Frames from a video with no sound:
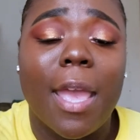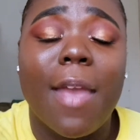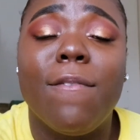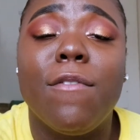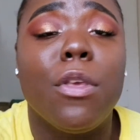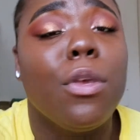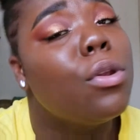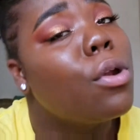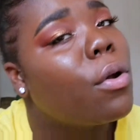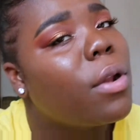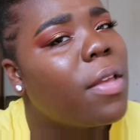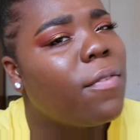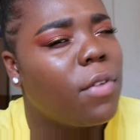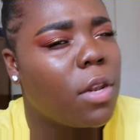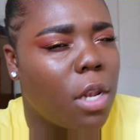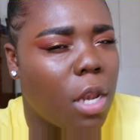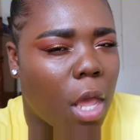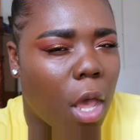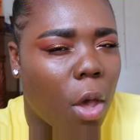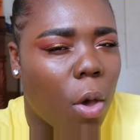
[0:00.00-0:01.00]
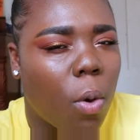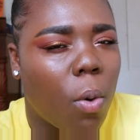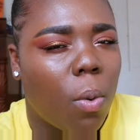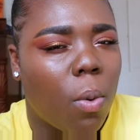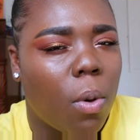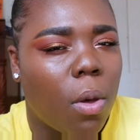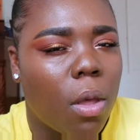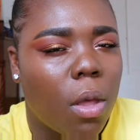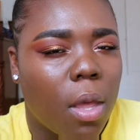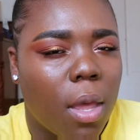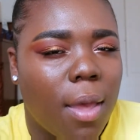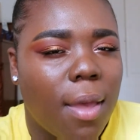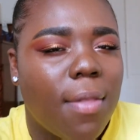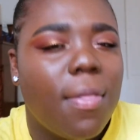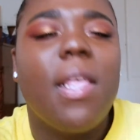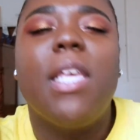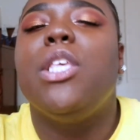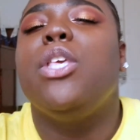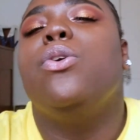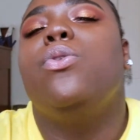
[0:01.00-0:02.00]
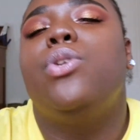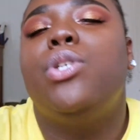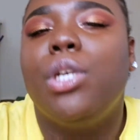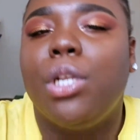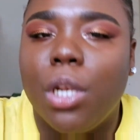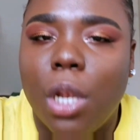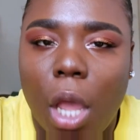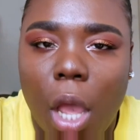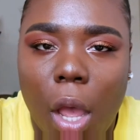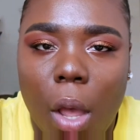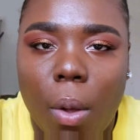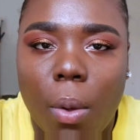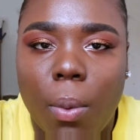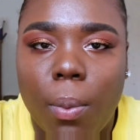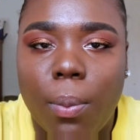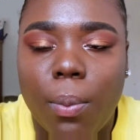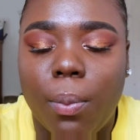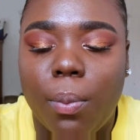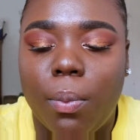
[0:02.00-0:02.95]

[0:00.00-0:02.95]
If you don't even know, then you should know.